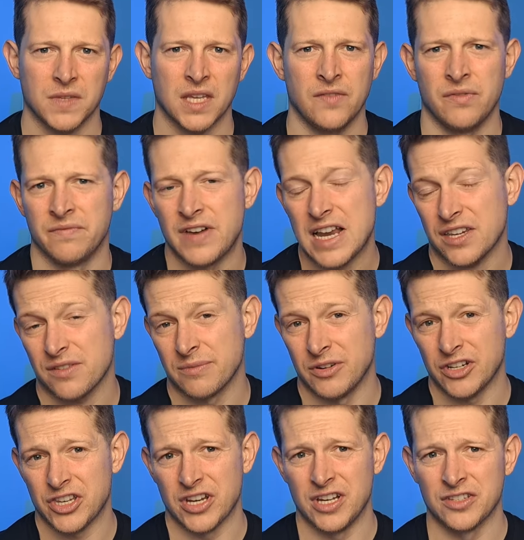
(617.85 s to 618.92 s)
If investment
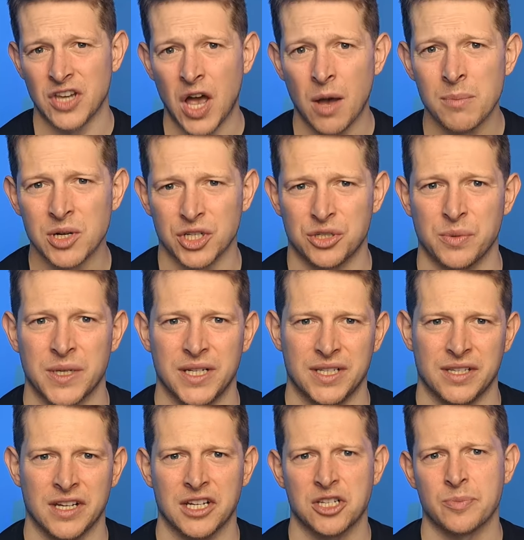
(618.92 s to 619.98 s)
returns are much
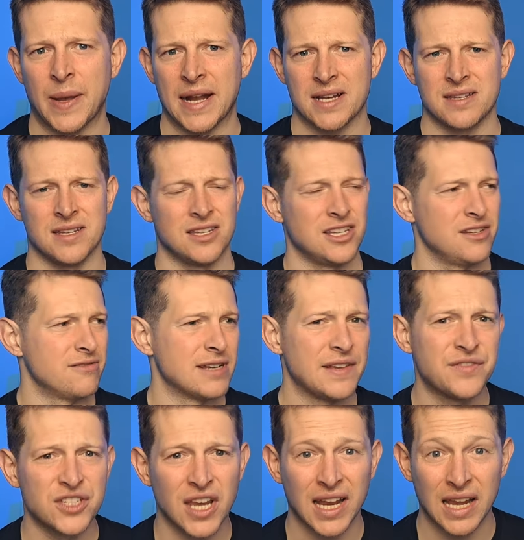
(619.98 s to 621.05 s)
worse than expected, you
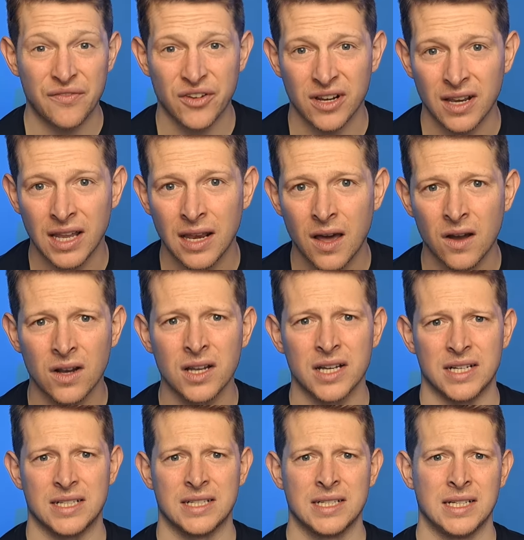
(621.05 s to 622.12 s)
live significantly
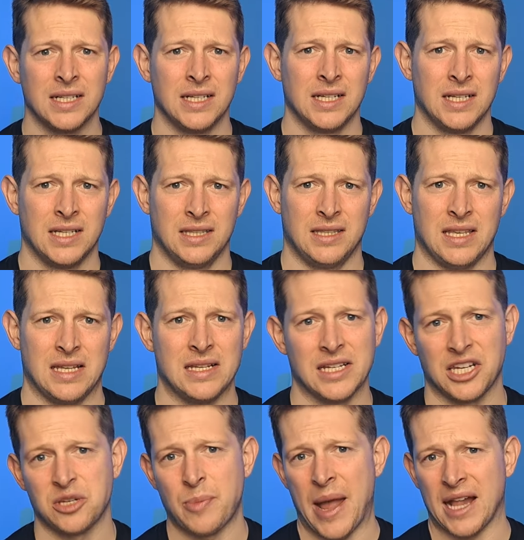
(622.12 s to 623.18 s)
longer than
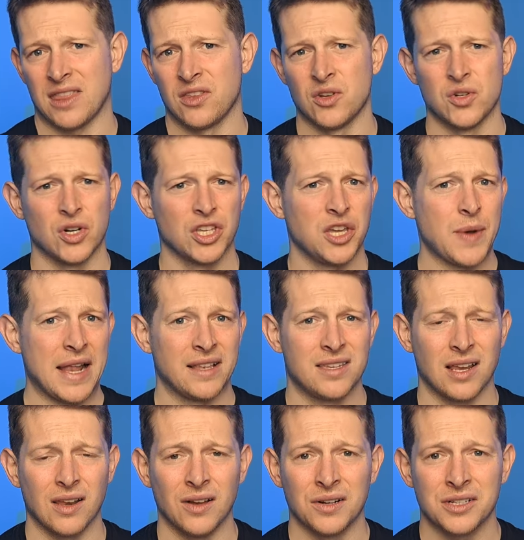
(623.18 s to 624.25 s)
expected, or you
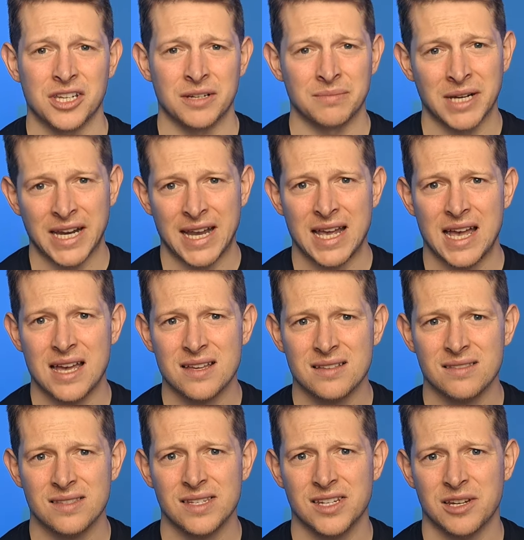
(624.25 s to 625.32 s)
enter long-term care,
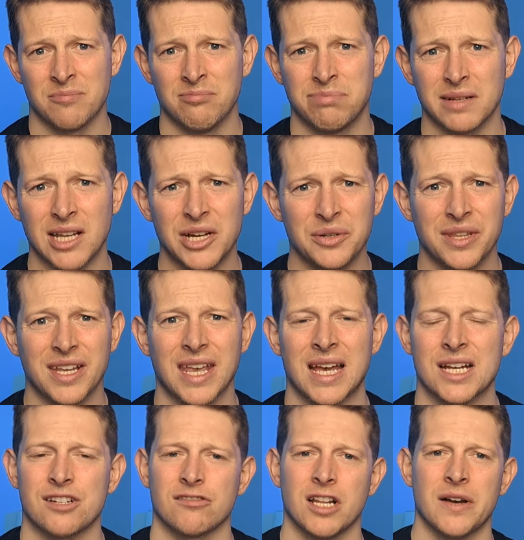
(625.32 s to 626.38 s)
this can blow the
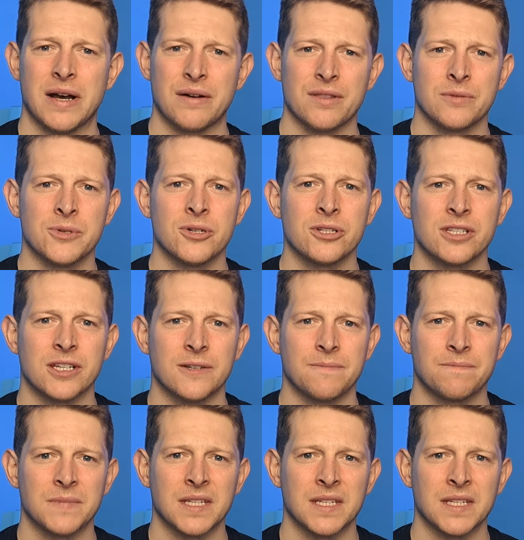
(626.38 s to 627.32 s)
cash flow out of the water.